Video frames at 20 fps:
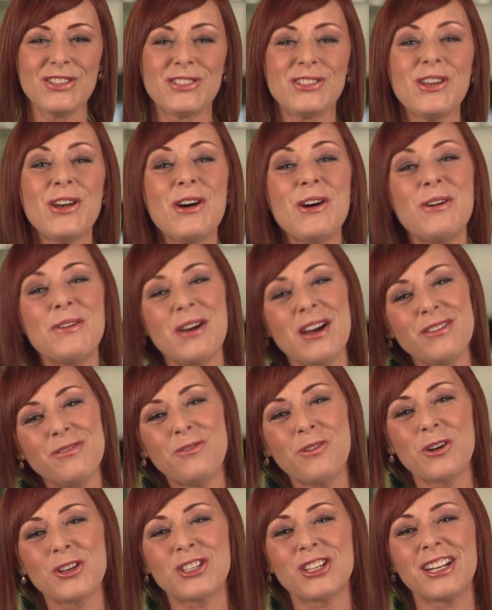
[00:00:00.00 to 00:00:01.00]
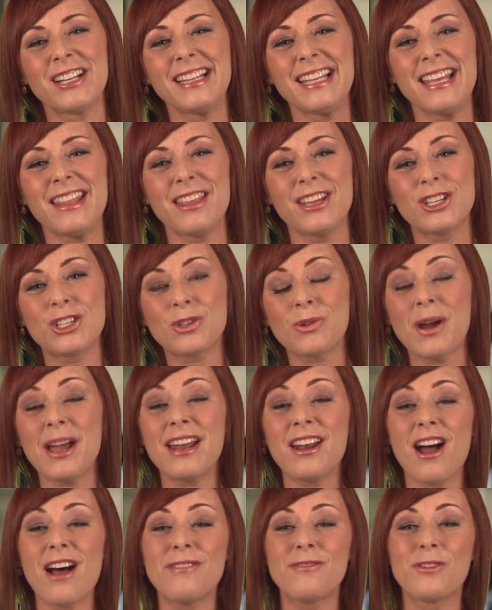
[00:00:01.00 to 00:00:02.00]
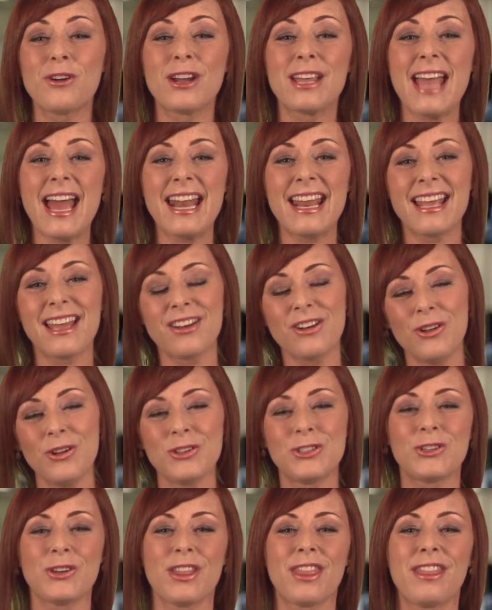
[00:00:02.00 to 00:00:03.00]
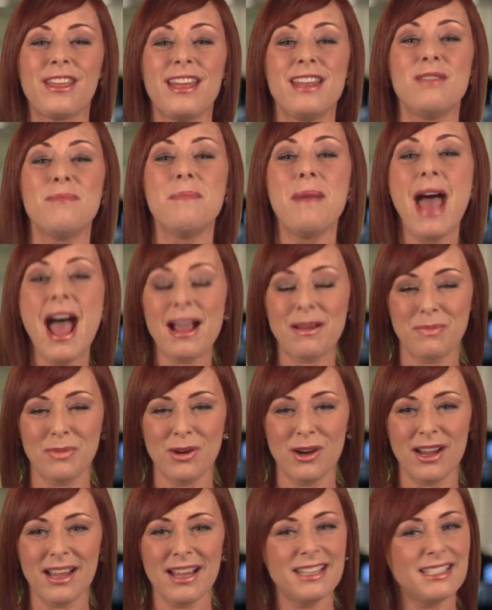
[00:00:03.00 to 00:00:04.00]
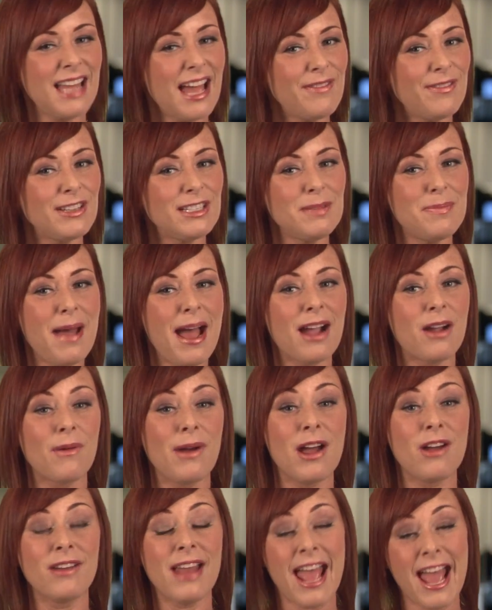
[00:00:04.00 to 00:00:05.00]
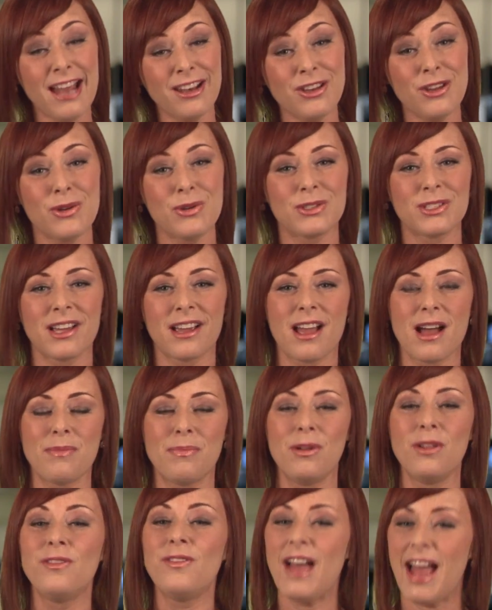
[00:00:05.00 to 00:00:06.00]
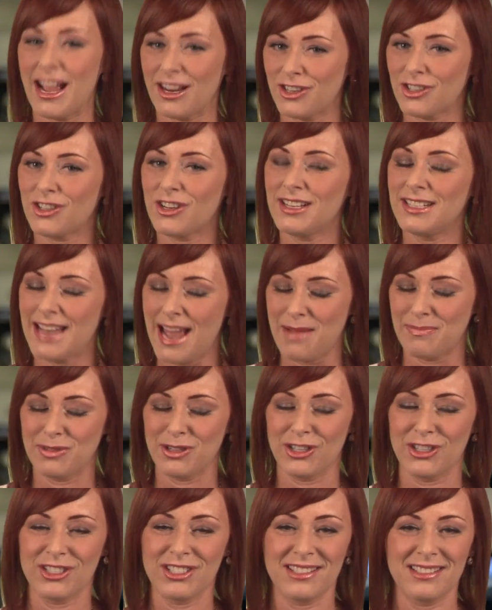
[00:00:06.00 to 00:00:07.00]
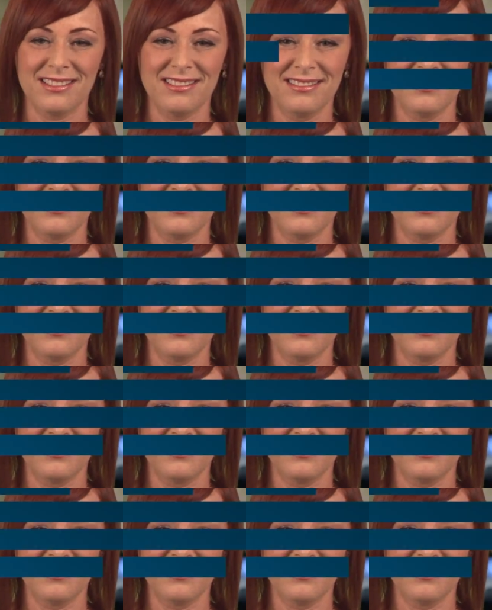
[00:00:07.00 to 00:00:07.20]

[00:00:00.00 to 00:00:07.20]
So, unfortunately, the trade-off for getting an ultra-thin MacBook is having to pack around and use a couple of extra adapters.